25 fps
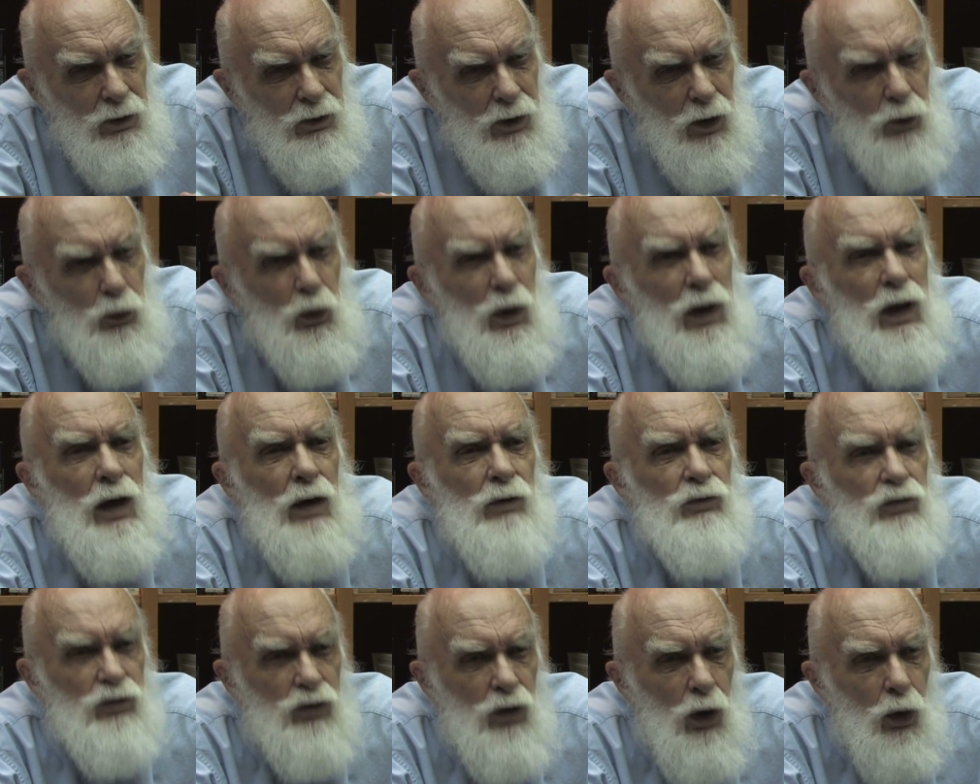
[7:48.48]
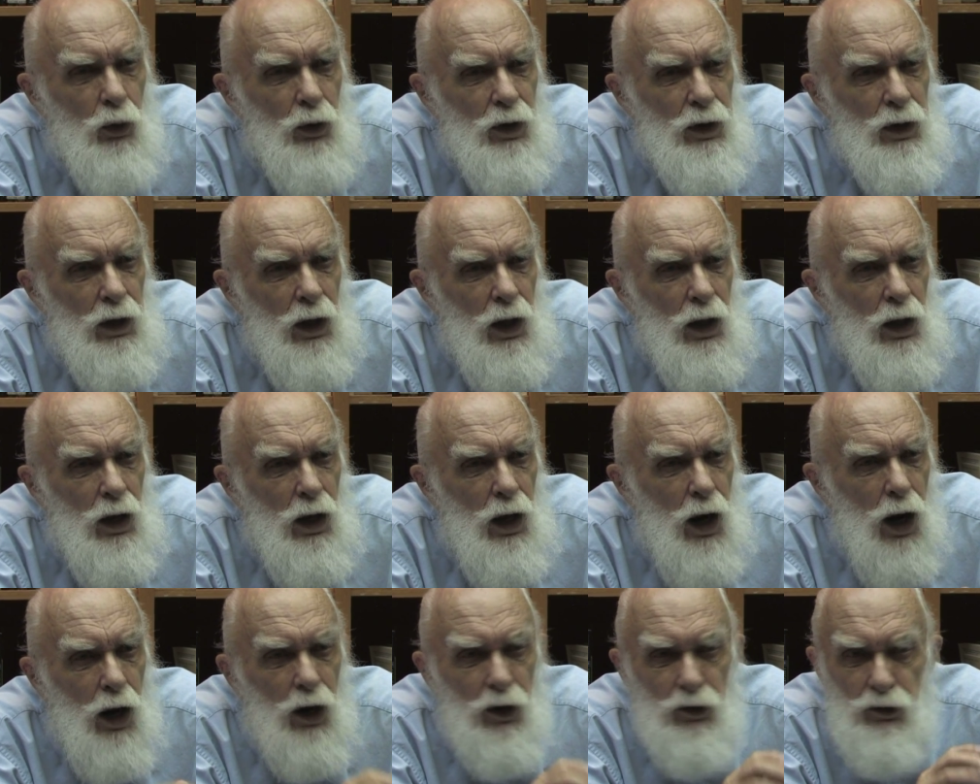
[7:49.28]
that we have shown
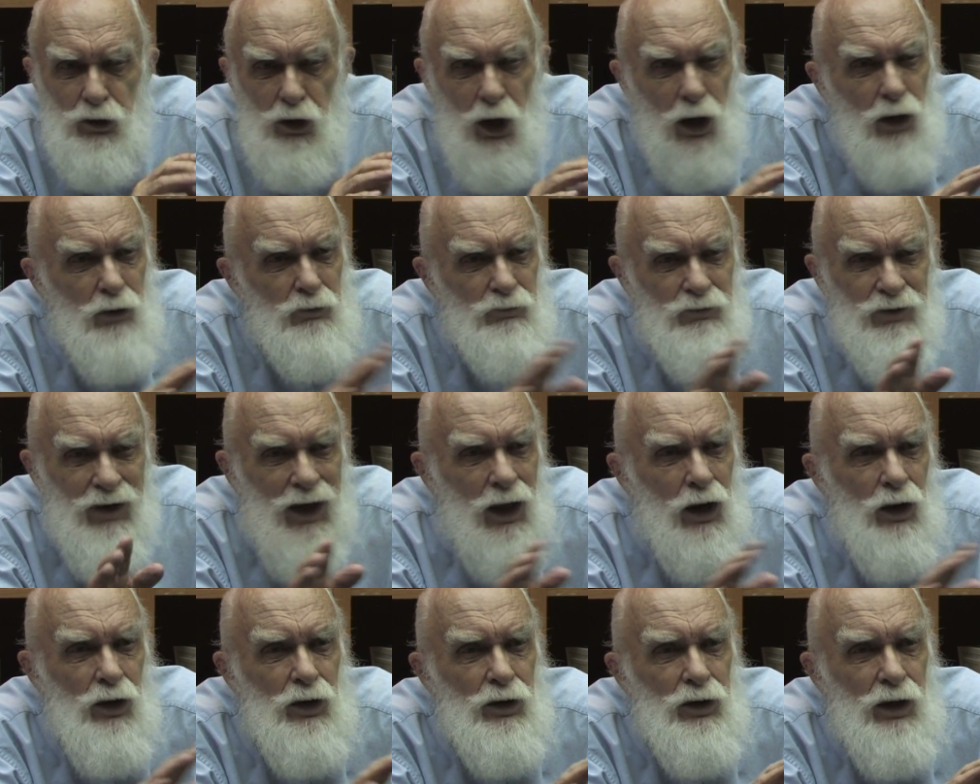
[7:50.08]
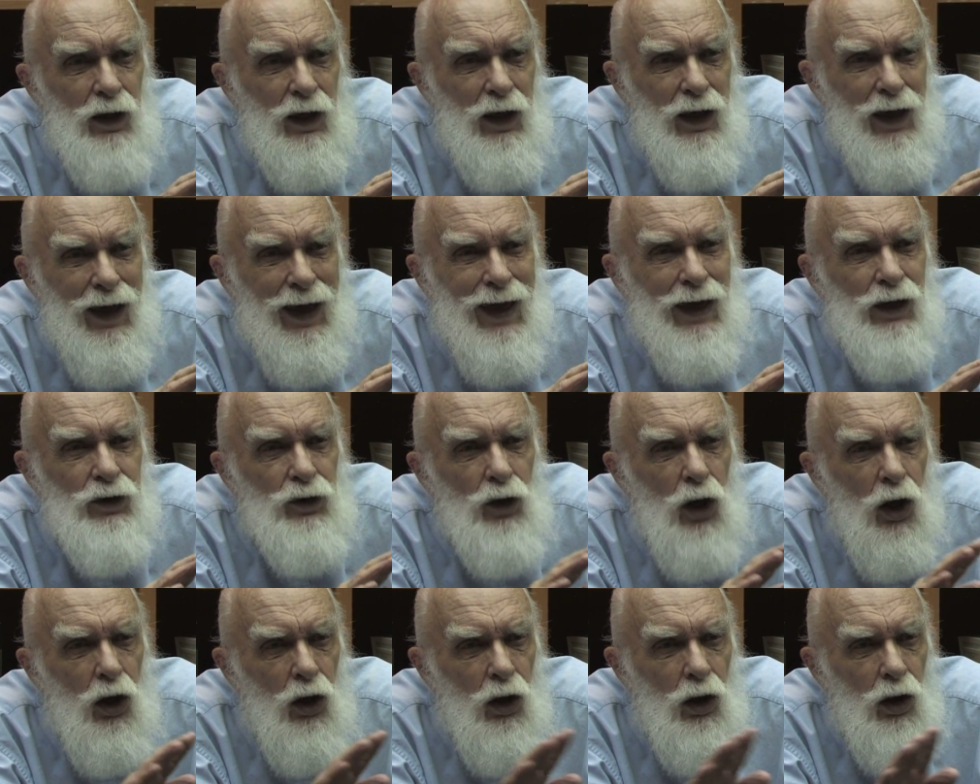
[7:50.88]
are not valid
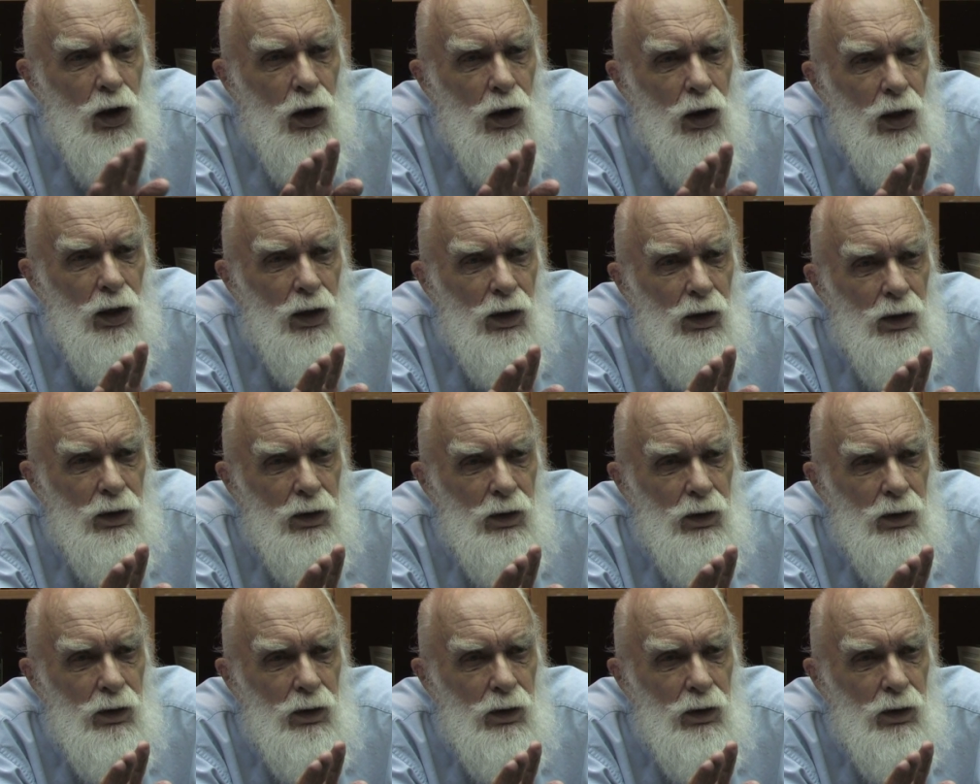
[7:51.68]
at all.